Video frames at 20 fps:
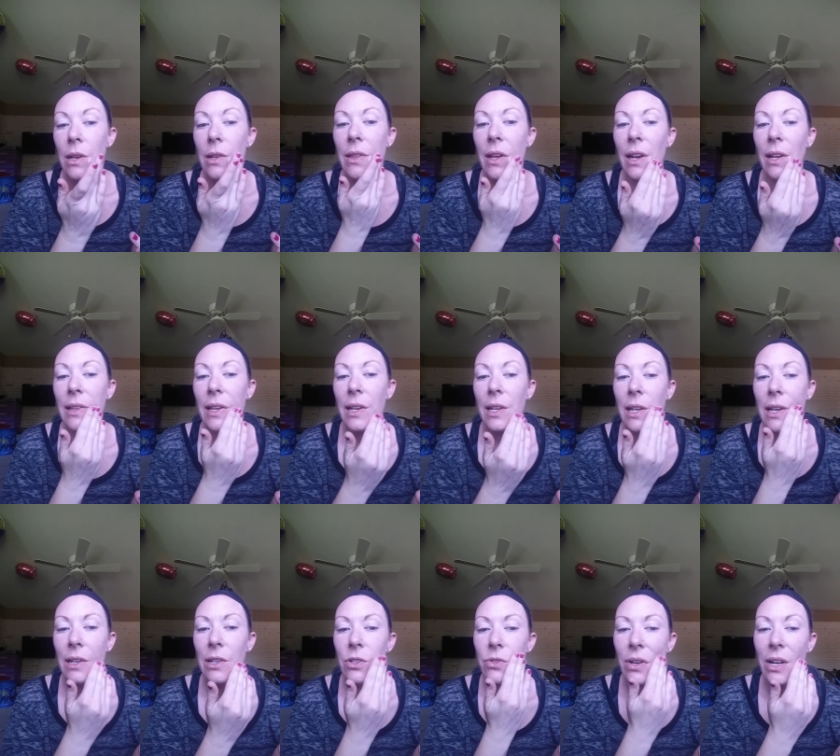And then I let it
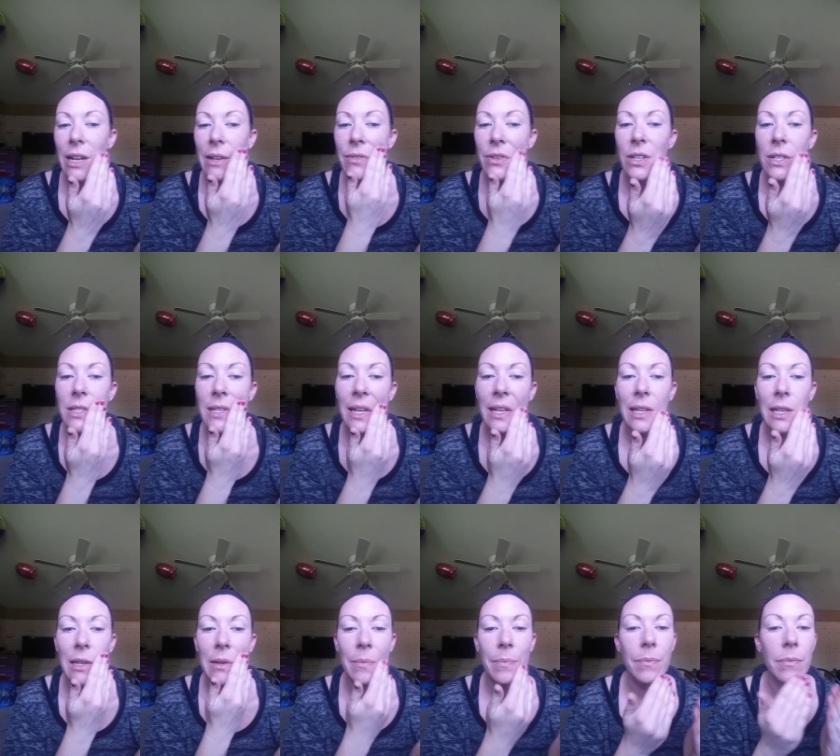kind of dry for a
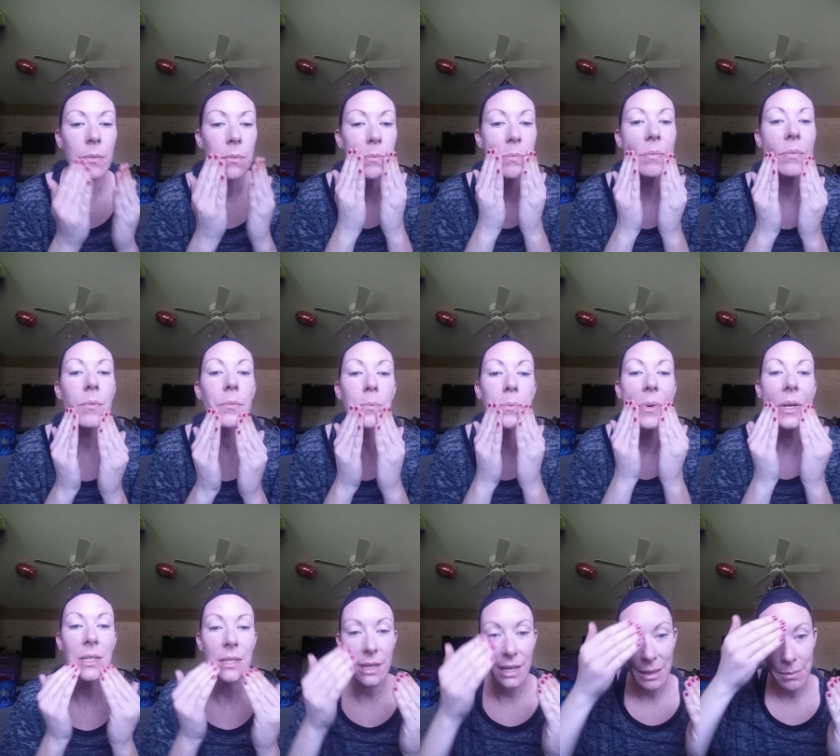second,
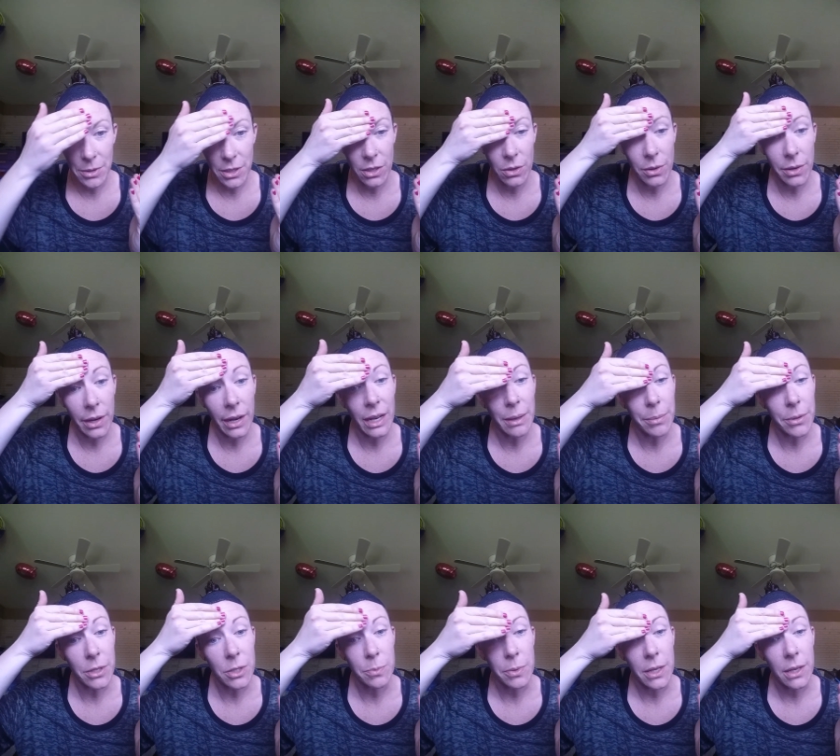but today I'm going to go in
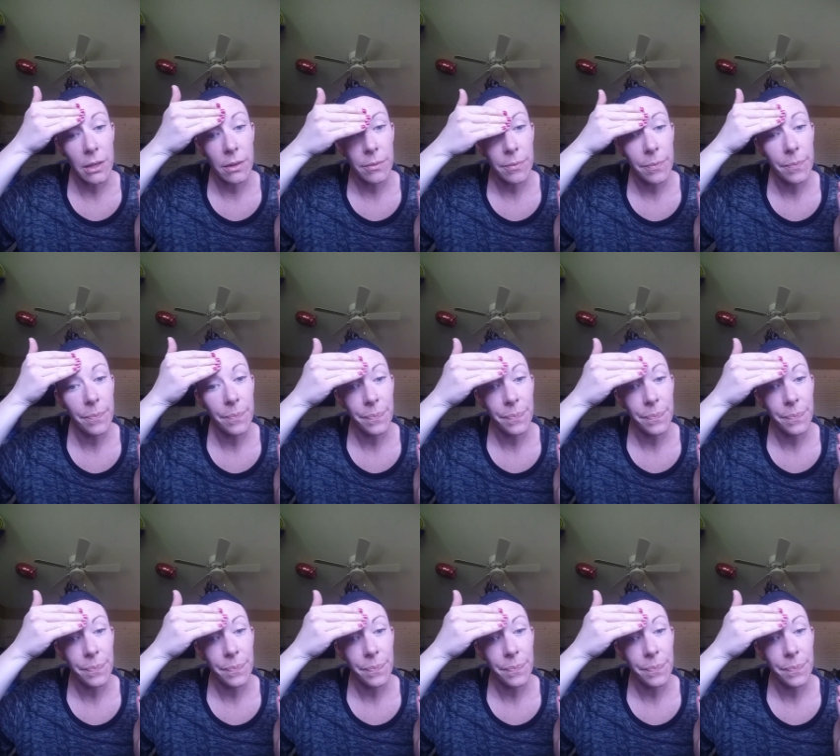hyper speed.